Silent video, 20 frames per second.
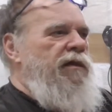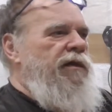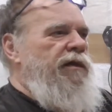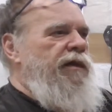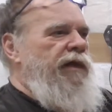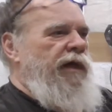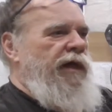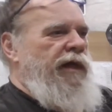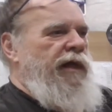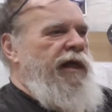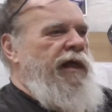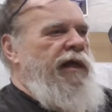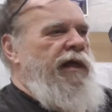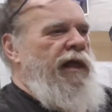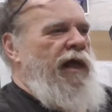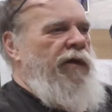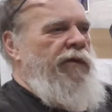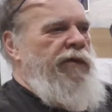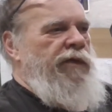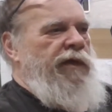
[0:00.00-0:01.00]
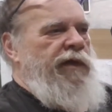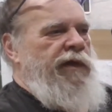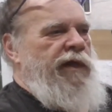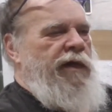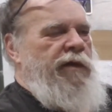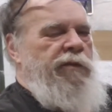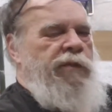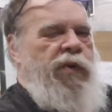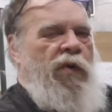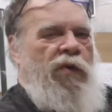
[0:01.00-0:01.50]
there again, not really
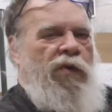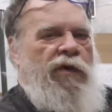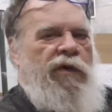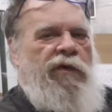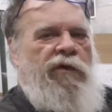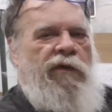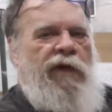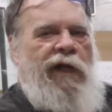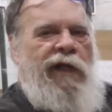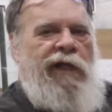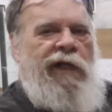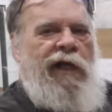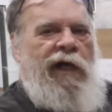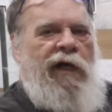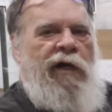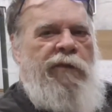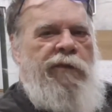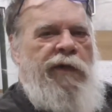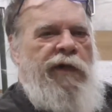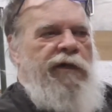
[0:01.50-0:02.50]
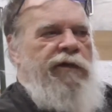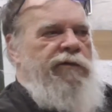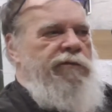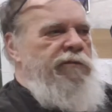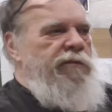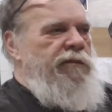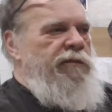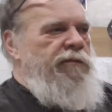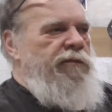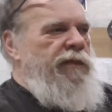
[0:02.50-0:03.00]
that important right now, but
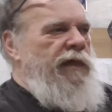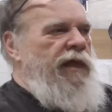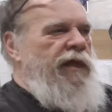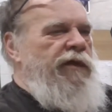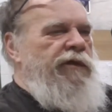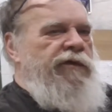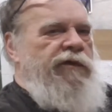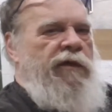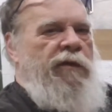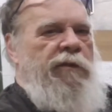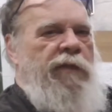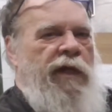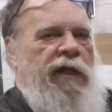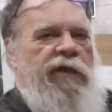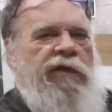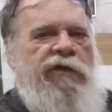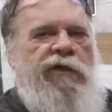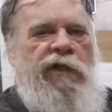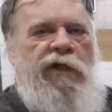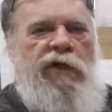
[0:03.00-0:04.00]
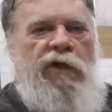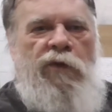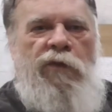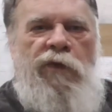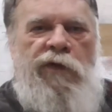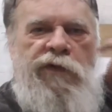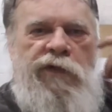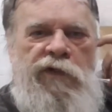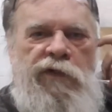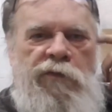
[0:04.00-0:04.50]
it's something I can tinker
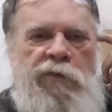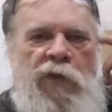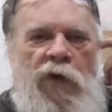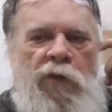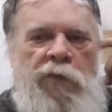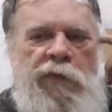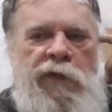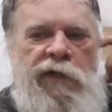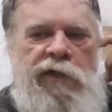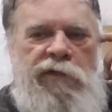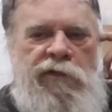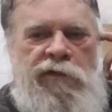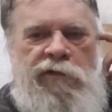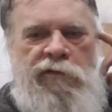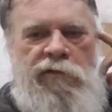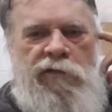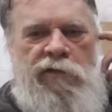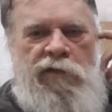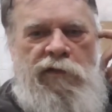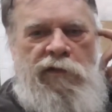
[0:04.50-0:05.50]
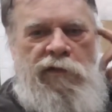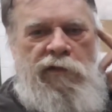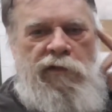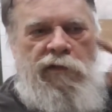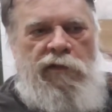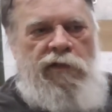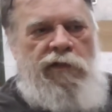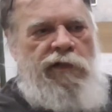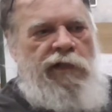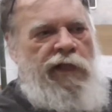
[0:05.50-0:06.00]
with at the moment, and
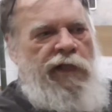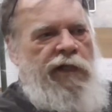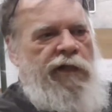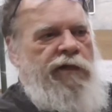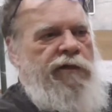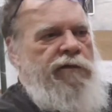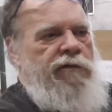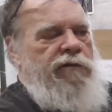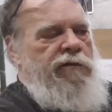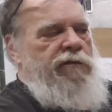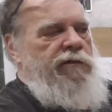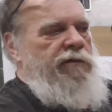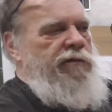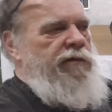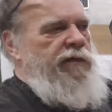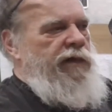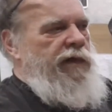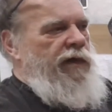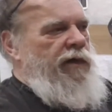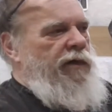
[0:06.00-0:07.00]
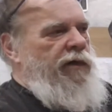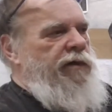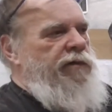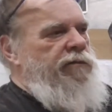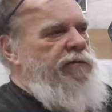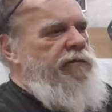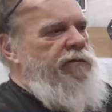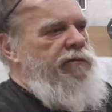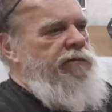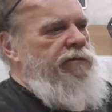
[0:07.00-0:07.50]
and
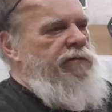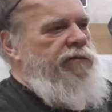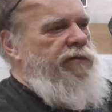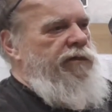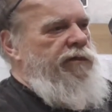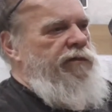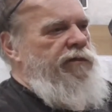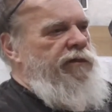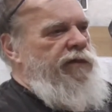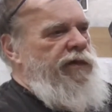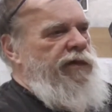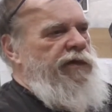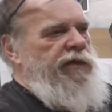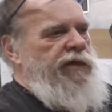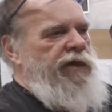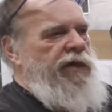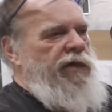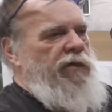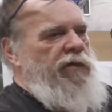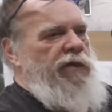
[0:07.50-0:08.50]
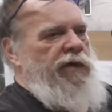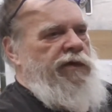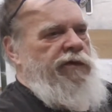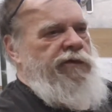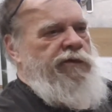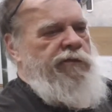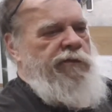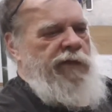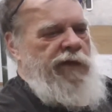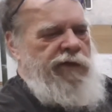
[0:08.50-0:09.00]
deal
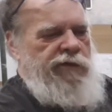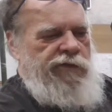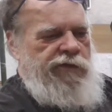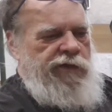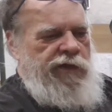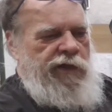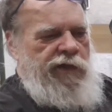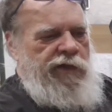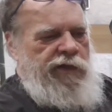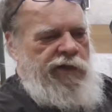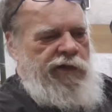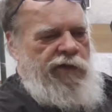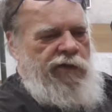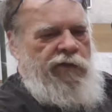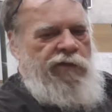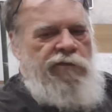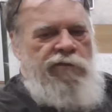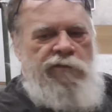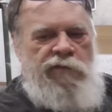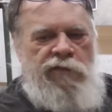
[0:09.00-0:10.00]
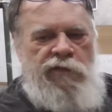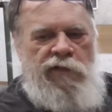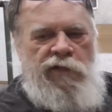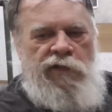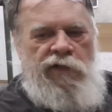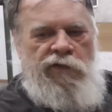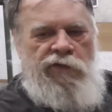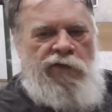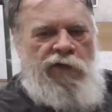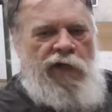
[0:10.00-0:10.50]
with me sitting here and
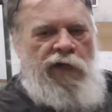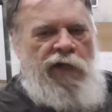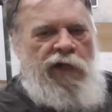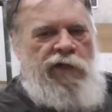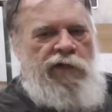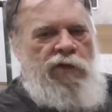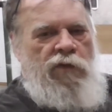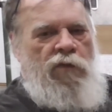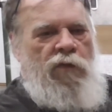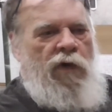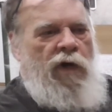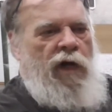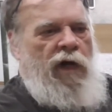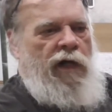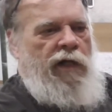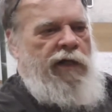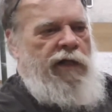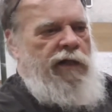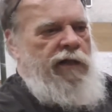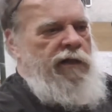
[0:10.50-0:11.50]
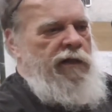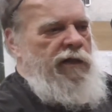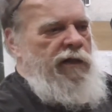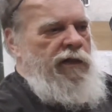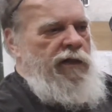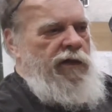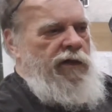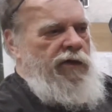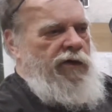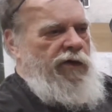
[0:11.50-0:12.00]
try not to walk.
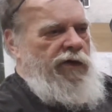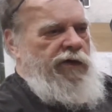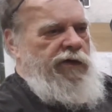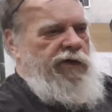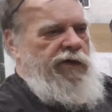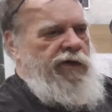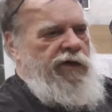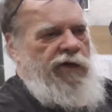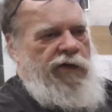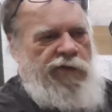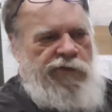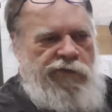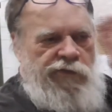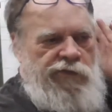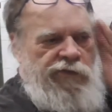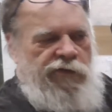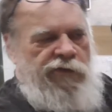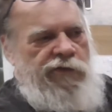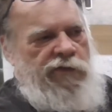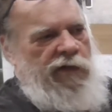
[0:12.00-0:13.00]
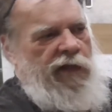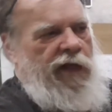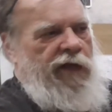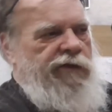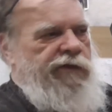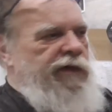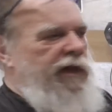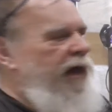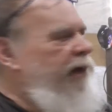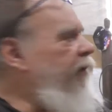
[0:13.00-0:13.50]
According to the nurses, this
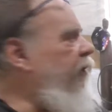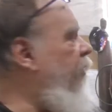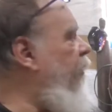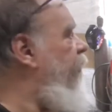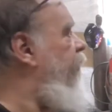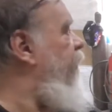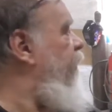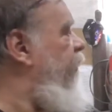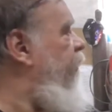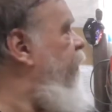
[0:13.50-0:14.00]
last time, of course, the